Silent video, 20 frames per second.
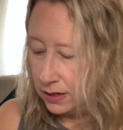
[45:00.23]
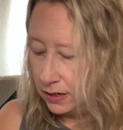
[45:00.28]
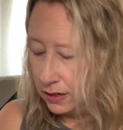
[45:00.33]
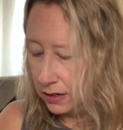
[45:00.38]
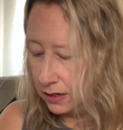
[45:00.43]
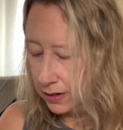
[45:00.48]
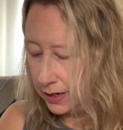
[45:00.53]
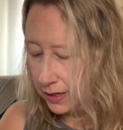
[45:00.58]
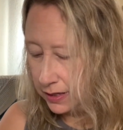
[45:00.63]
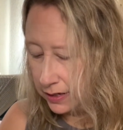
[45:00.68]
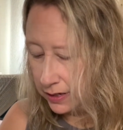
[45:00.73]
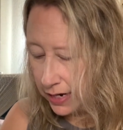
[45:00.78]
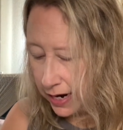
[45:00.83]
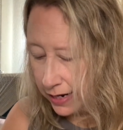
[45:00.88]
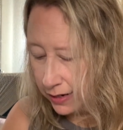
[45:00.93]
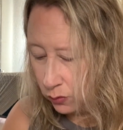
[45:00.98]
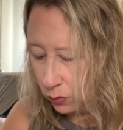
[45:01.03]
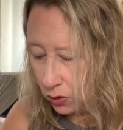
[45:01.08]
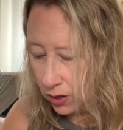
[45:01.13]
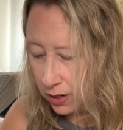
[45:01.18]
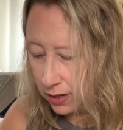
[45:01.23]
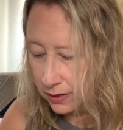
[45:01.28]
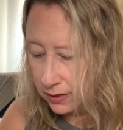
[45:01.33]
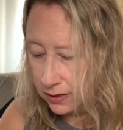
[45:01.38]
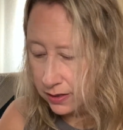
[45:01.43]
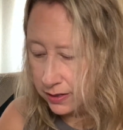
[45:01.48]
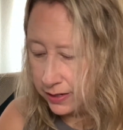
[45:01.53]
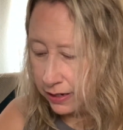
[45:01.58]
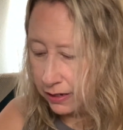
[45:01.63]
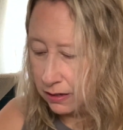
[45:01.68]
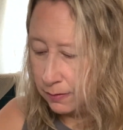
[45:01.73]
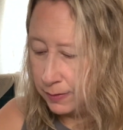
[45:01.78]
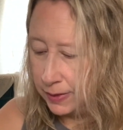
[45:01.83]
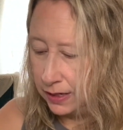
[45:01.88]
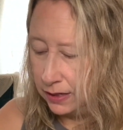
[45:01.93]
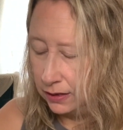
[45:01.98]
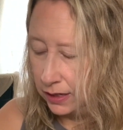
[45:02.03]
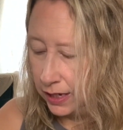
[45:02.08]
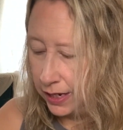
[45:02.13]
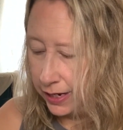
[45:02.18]
right, the Nine of Wands is telling
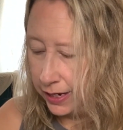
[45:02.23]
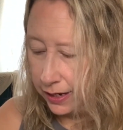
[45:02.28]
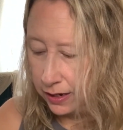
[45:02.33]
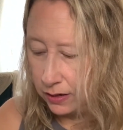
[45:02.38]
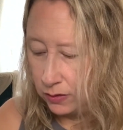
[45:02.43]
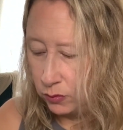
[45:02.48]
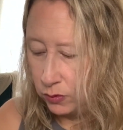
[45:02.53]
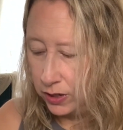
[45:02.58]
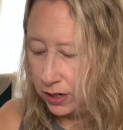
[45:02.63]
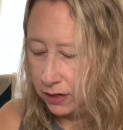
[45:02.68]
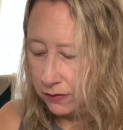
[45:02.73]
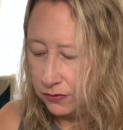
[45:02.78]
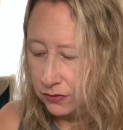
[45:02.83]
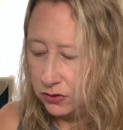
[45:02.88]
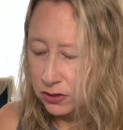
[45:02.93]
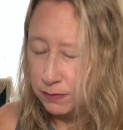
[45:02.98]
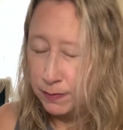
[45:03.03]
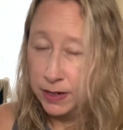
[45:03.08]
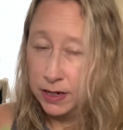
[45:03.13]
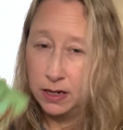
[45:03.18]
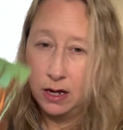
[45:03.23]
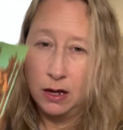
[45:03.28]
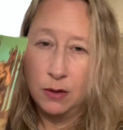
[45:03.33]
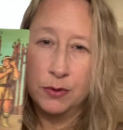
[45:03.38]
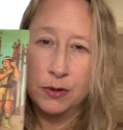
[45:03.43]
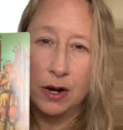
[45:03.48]
me like whatever has been going